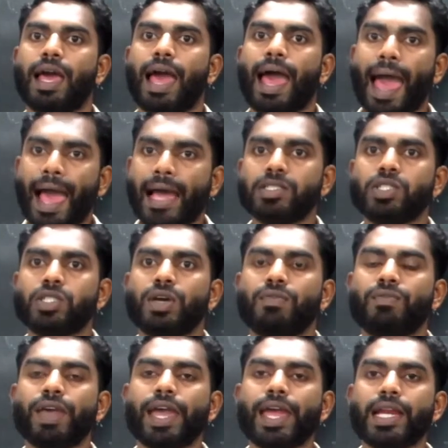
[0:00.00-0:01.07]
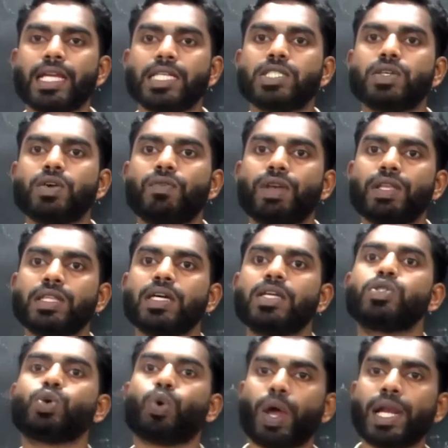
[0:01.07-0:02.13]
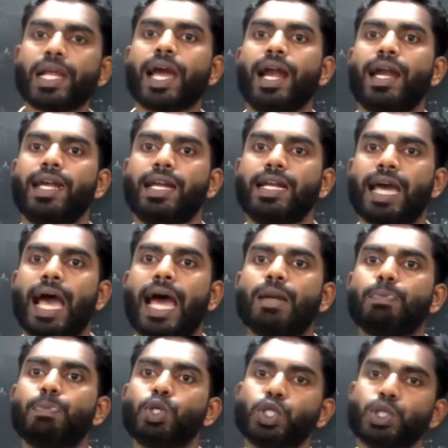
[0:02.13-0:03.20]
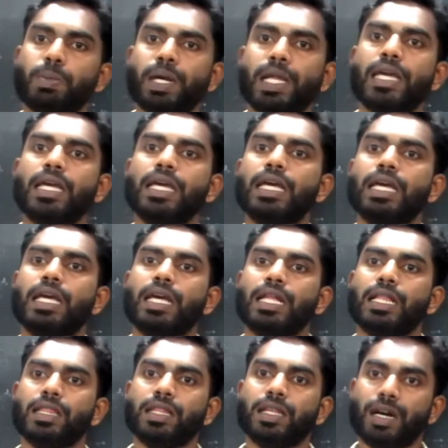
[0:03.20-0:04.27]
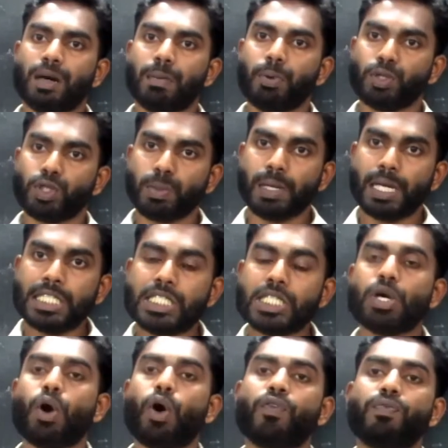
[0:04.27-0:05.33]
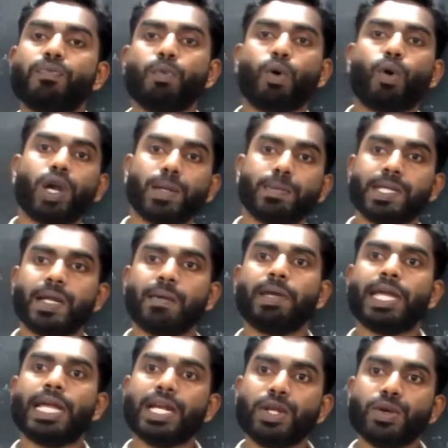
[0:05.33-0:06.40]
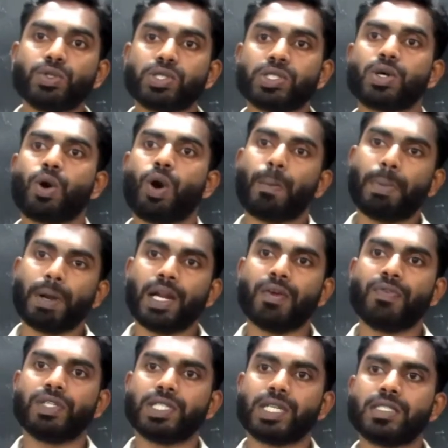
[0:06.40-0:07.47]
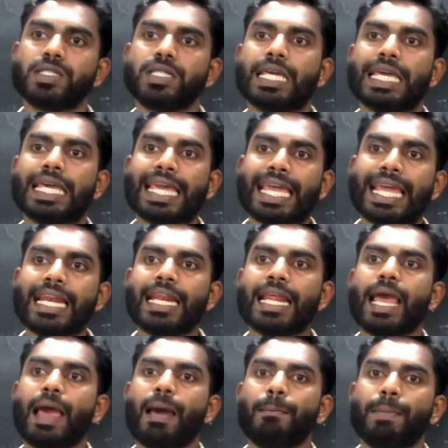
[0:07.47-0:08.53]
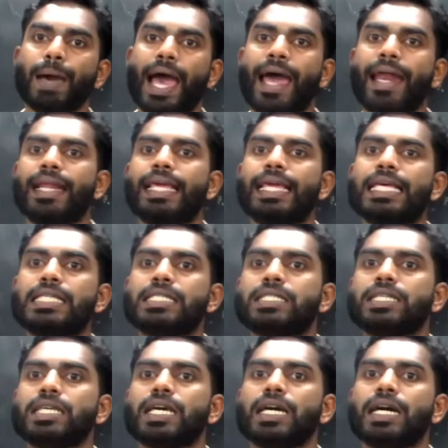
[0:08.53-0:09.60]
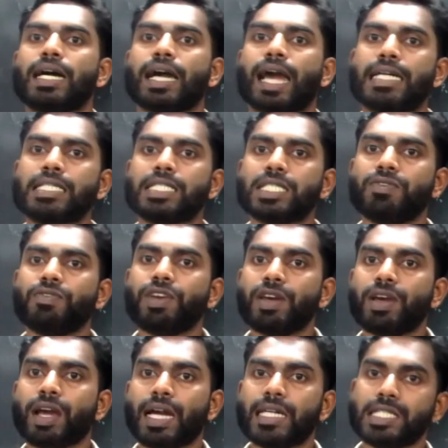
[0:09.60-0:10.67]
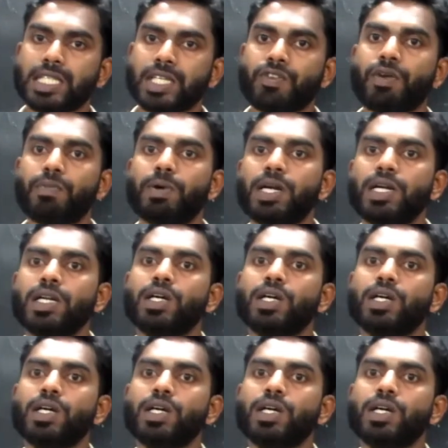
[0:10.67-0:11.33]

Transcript: and varies with soil content and the possibility of molybdenum induced copper deficiency in man is conceivable